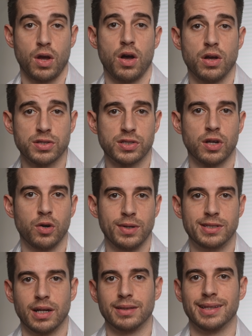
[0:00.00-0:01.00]
Also,
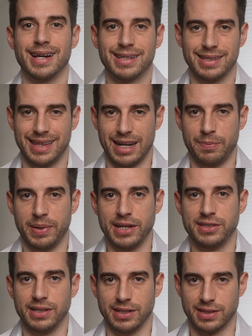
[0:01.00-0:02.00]
it's unlikely that a
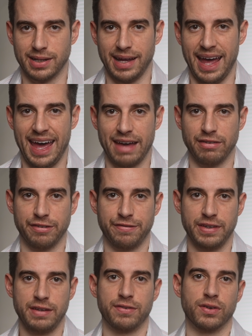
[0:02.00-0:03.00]
patient is going to have a
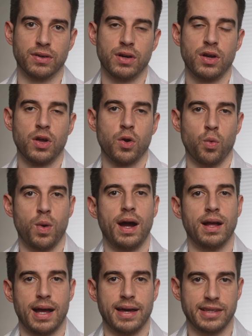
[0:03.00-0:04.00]
fever
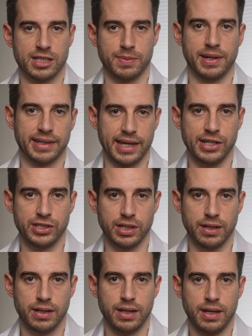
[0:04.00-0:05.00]
while on this
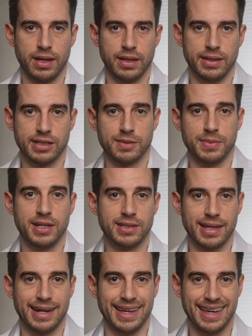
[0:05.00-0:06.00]
medication. This means
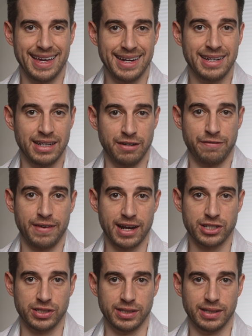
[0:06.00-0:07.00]
that a hidden
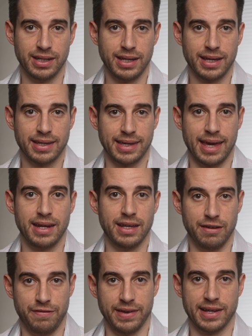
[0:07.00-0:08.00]
infection can
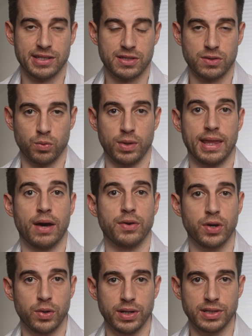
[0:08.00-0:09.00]
advance without
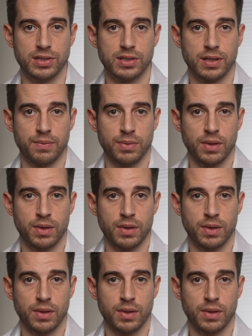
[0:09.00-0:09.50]
notice.